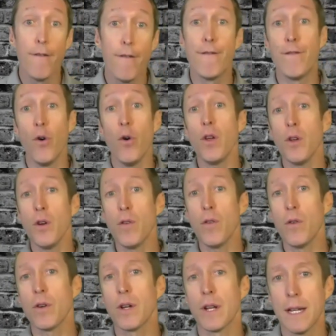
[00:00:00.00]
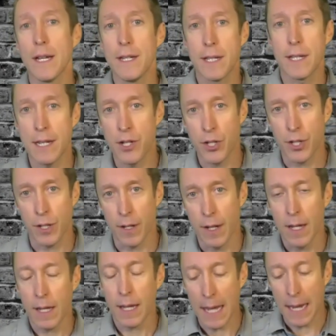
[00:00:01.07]
for your organization,
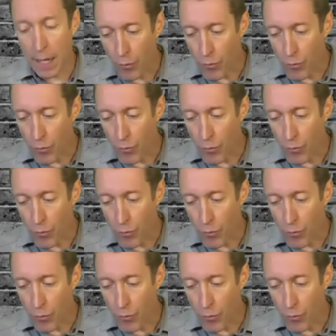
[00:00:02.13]
getting